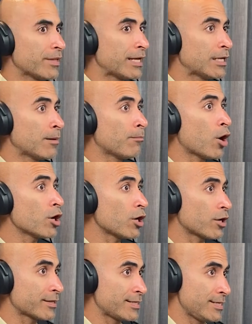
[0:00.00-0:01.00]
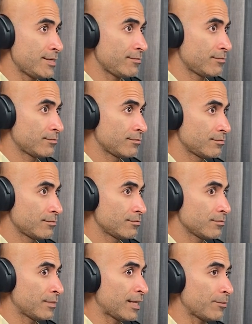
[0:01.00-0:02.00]
In a monarchy,
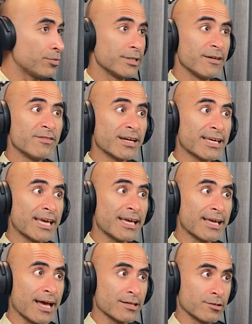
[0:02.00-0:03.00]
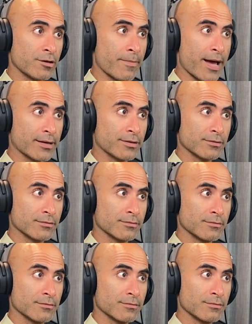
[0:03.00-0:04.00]
they believe the king has their back.
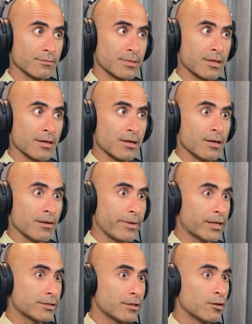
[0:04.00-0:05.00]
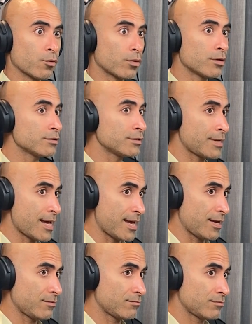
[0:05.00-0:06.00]
Because in the world
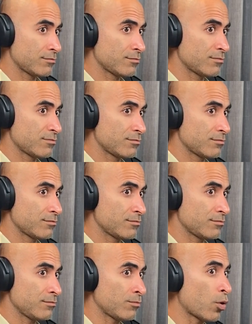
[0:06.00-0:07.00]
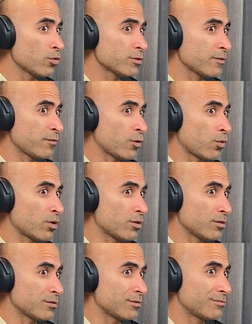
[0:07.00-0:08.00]
today, most of the
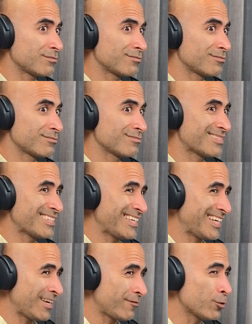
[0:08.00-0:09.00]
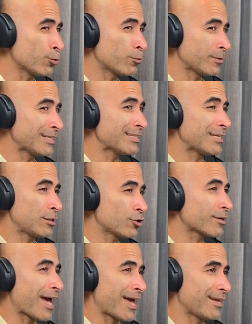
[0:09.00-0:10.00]
world, if you really
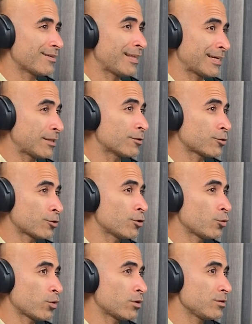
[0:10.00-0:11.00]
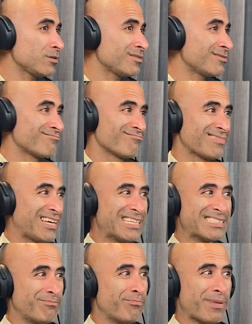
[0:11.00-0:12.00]
look at it, like the third world,
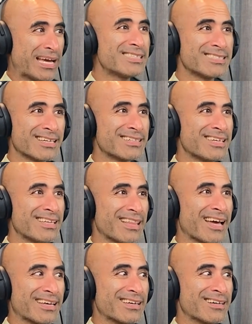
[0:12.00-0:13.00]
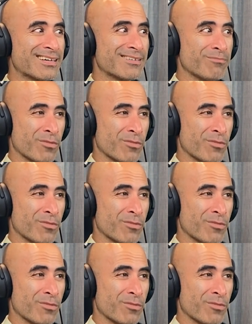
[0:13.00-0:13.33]
is basically like a